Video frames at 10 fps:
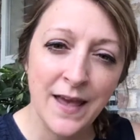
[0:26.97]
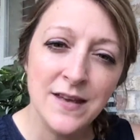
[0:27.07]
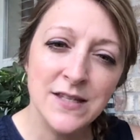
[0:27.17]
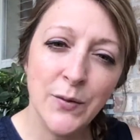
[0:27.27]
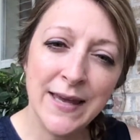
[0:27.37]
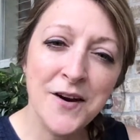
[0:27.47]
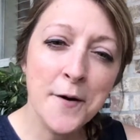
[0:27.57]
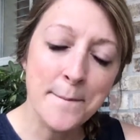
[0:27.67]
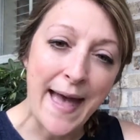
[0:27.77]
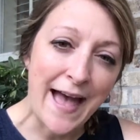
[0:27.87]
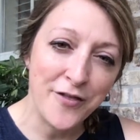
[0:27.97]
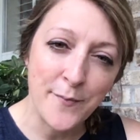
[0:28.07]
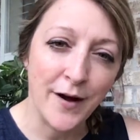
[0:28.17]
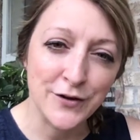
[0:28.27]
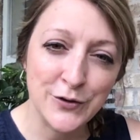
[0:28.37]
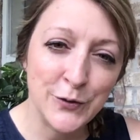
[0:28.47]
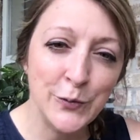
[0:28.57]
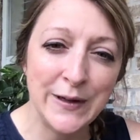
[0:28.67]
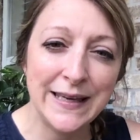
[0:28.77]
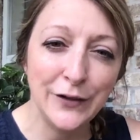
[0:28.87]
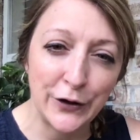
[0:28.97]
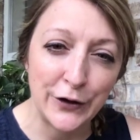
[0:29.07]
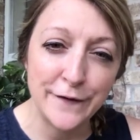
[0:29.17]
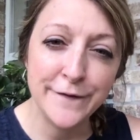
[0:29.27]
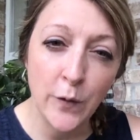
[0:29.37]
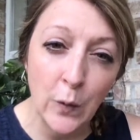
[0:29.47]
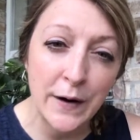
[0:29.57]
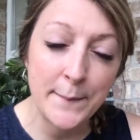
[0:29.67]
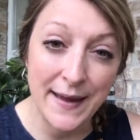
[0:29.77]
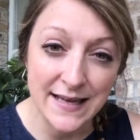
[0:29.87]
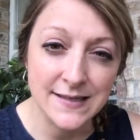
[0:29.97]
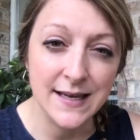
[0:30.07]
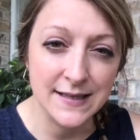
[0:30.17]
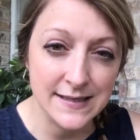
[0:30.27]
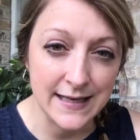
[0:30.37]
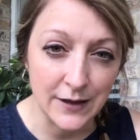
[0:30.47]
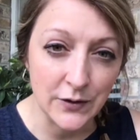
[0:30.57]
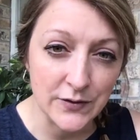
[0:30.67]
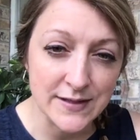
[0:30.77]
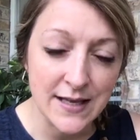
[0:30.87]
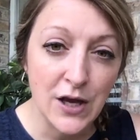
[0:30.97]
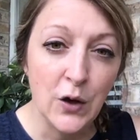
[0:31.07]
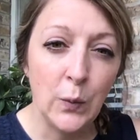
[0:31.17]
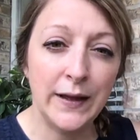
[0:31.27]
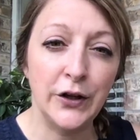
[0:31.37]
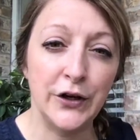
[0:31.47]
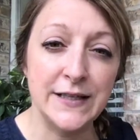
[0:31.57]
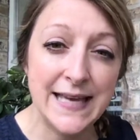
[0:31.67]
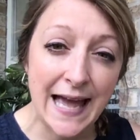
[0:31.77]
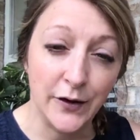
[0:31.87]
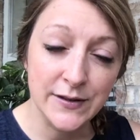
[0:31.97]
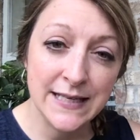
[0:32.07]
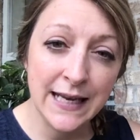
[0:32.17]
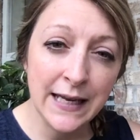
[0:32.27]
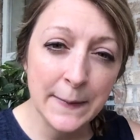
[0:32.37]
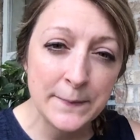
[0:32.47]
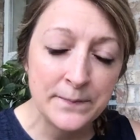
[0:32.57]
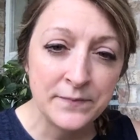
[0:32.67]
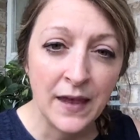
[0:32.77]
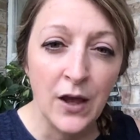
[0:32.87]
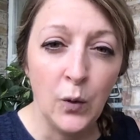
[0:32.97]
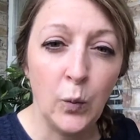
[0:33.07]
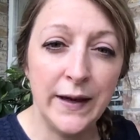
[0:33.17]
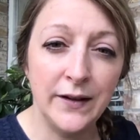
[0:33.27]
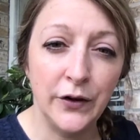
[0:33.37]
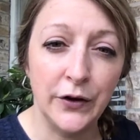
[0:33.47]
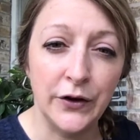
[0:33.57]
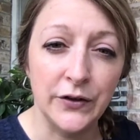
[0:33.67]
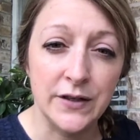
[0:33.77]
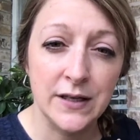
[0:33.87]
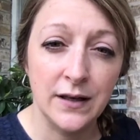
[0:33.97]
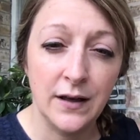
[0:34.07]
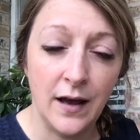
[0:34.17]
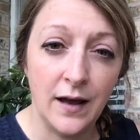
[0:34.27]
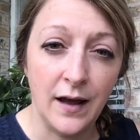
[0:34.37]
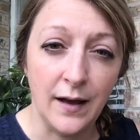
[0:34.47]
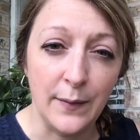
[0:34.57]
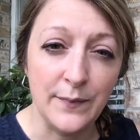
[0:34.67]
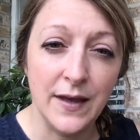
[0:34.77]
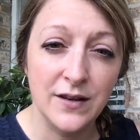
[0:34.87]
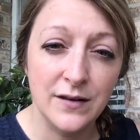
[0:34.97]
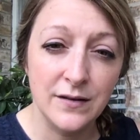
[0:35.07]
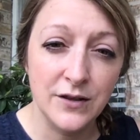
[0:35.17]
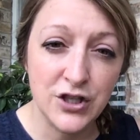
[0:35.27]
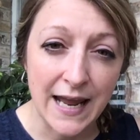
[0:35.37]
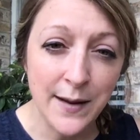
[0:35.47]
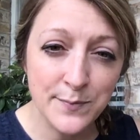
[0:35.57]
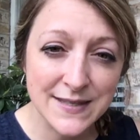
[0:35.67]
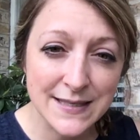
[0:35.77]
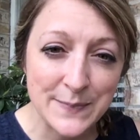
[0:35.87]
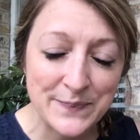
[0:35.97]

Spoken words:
So in our math module, we learned 4 basic skills. We learned counting, we learned shapes,